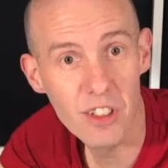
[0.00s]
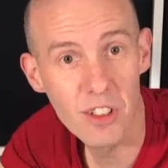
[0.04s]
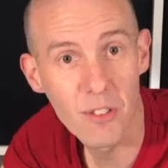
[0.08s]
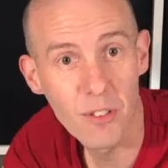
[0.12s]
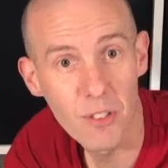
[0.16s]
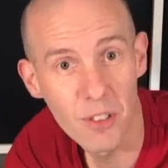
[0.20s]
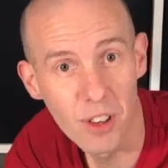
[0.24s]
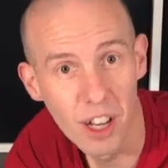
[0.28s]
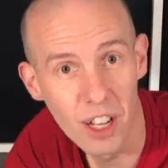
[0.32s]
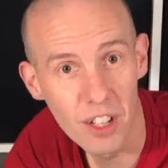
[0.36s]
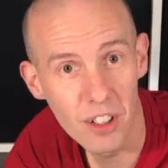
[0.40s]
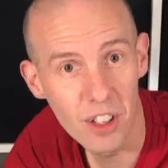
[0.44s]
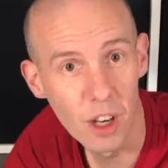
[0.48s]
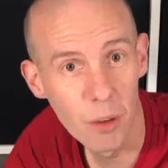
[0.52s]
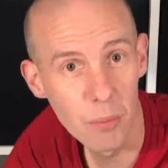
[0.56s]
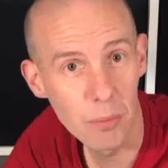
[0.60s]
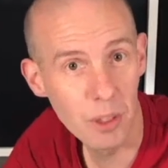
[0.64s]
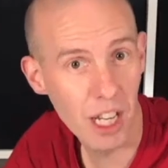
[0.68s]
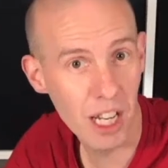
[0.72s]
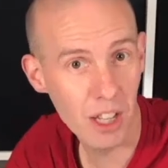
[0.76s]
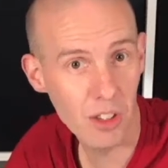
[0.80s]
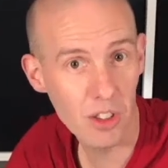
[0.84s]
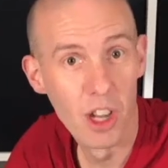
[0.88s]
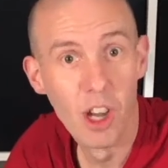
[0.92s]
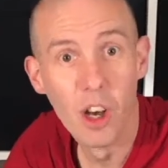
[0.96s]
find
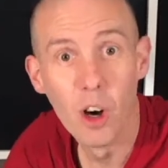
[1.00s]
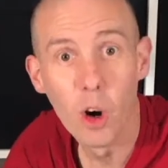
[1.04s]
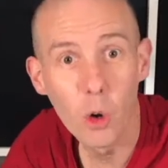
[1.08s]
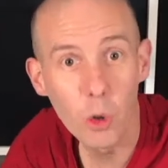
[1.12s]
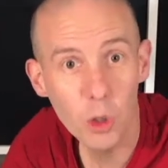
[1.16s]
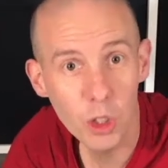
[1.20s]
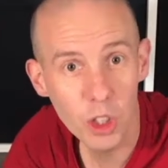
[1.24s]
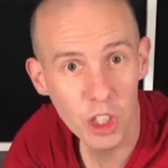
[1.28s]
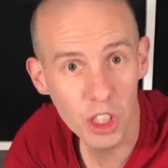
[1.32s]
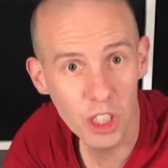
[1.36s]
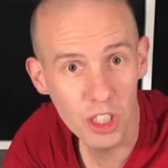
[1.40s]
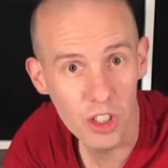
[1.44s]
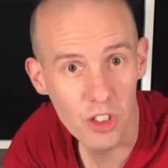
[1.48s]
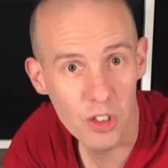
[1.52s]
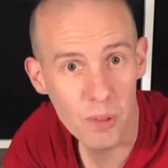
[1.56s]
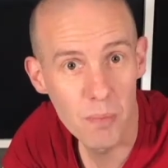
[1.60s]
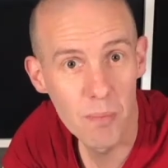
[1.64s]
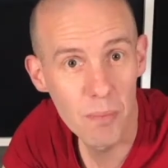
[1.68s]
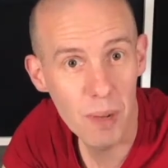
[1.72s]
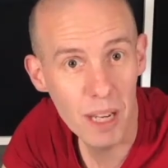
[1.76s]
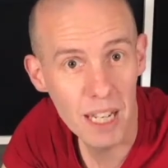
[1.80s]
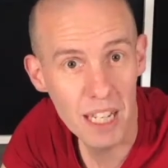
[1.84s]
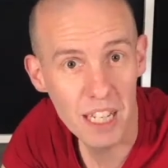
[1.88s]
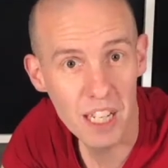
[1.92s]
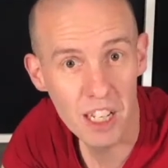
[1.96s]
objects or just
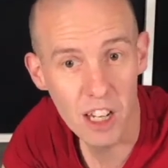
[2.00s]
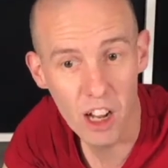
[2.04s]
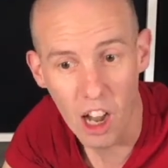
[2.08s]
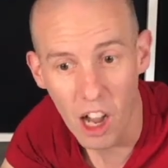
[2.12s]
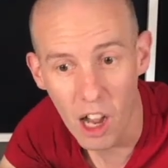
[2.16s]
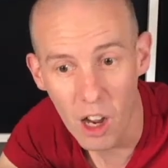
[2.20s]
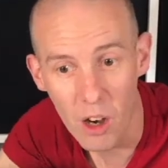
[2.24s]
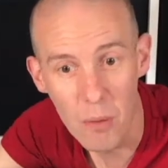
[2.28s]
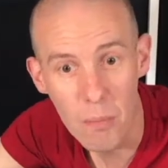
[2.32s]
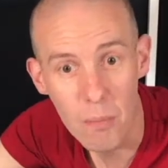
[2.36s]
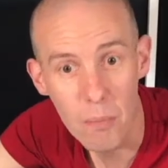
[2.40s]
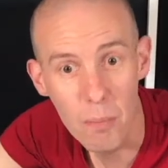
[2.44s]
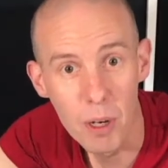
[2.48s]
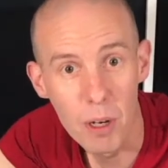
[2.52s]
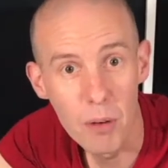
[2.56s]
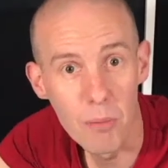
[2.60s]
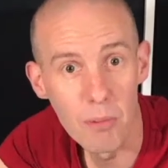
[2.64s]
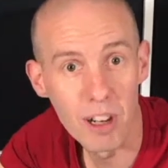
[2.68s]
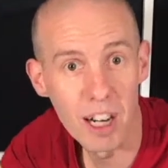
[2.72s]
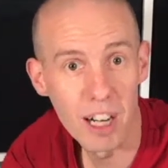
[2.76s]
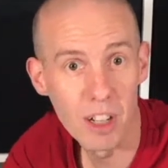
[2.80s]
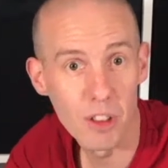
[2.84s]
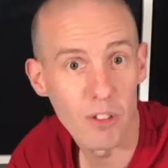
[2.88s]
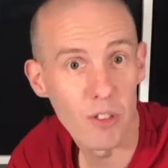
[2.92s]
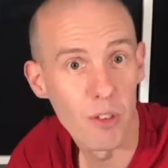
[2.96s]
make your own
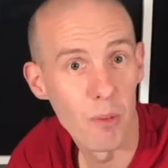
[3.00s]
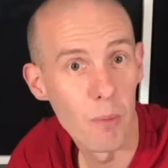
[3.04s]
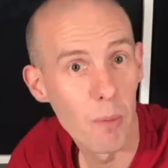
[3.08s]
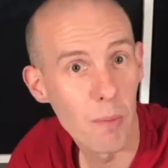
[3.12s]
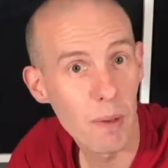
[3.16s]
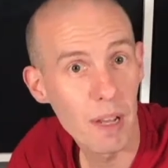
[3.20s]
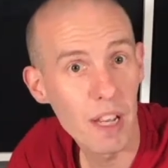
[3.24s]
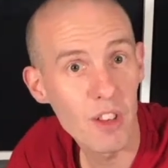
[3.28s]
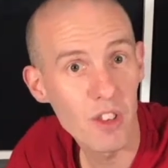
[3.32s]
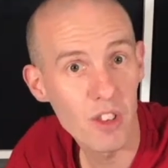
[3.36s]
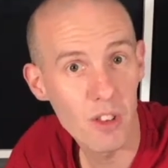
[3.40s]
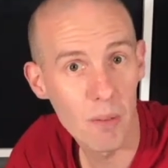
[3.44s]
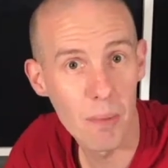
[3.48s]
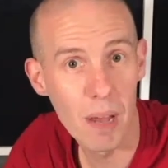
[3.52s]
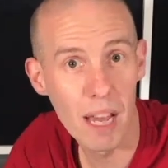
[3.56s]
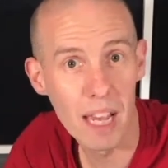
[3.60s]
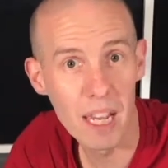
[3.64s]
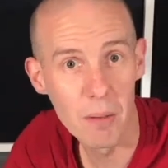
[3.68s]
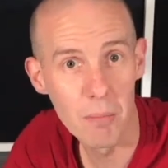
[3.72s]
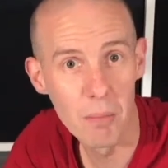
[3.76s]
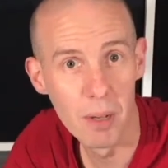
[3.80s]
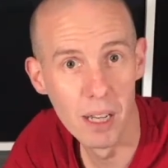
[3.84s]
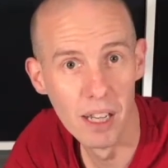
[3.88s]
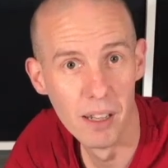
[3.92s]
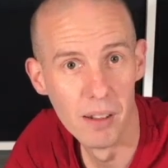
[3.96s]
boomerangs from a piece of
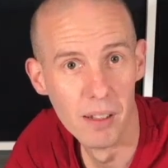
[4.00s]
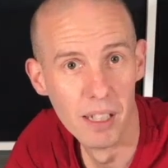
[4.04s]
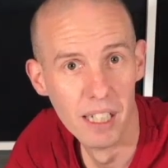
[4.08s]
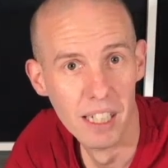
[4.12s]
paper.